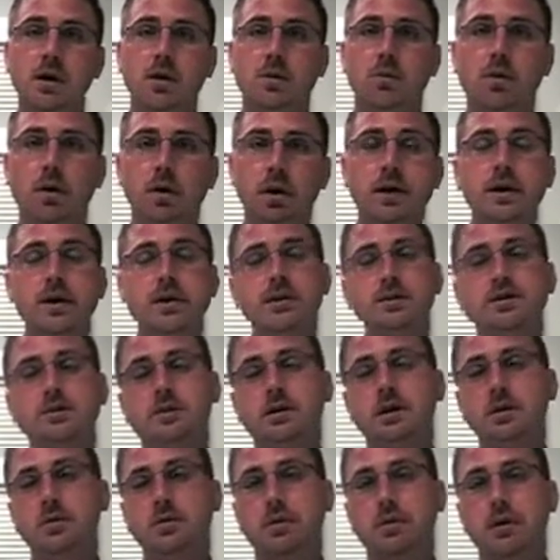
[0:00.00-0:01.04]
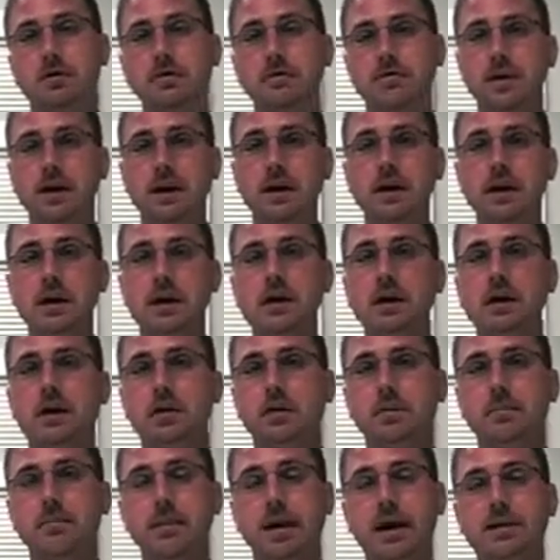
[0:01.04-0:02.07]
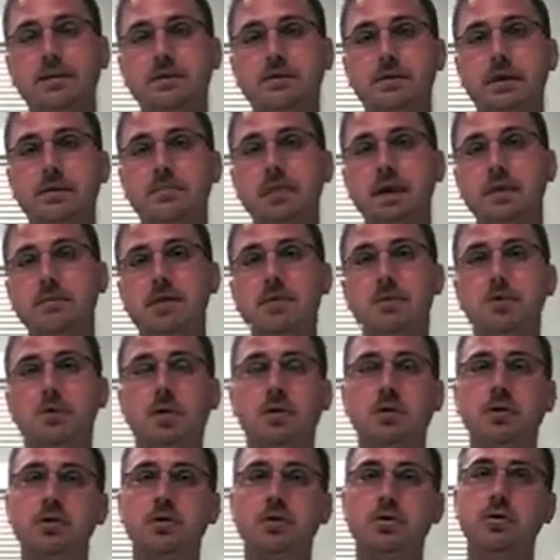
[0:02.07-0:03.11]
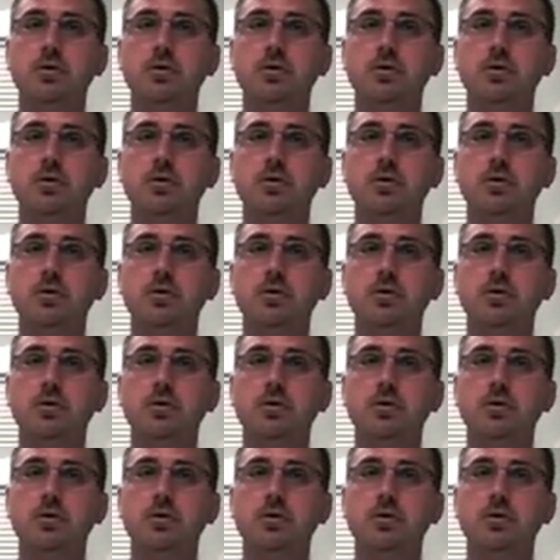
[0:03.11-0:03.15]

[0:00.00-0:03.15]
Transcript: One is get rid of any pets that may be wandering